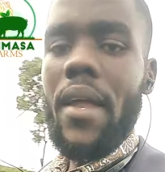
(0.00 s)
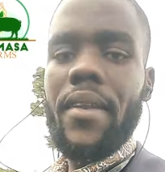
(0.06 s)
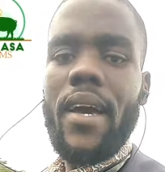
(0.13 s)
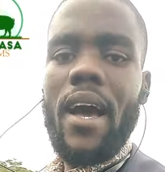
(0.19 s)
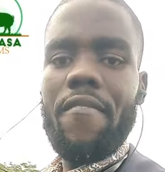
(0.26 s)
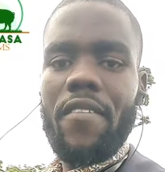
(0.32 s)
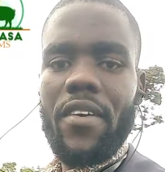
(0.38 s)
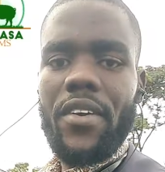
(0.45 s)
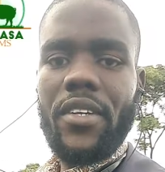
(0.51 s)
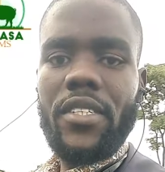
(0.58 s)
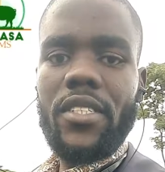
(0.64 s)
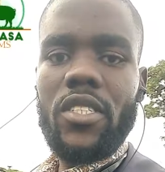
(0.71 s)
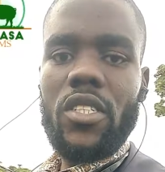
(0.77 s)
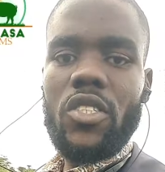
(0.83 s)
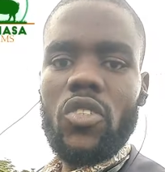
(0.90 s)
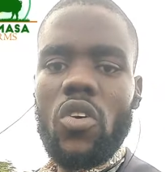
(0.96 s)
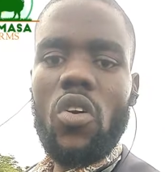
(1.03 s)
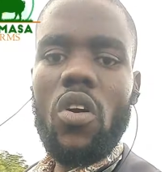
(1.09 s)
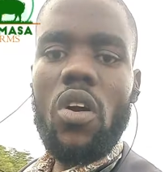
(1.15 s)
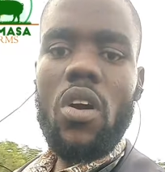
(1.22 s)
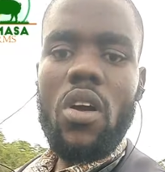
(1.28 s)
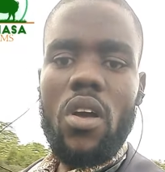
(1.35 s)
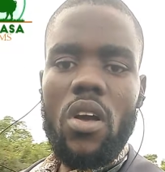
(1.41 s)
average. So
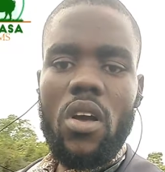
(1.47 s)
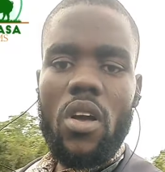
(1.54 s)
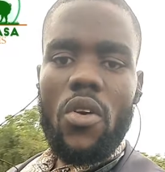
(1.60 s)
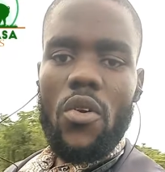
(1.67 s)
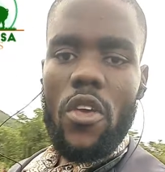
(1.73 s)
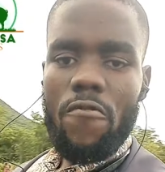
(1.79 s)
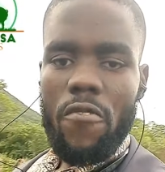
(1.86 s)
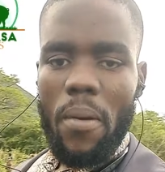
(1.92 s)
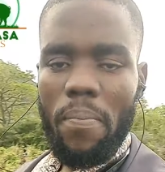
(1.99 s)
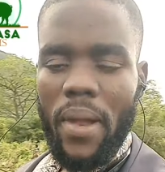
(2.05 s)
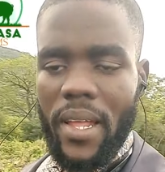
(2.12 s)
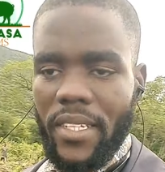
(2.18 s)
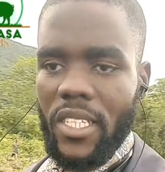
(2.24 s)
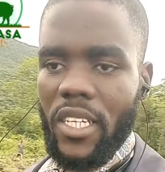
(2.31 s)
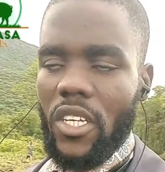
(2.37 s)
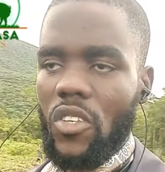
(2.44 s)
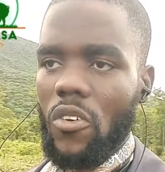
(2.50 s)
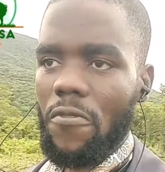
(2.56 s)
if you're planting in your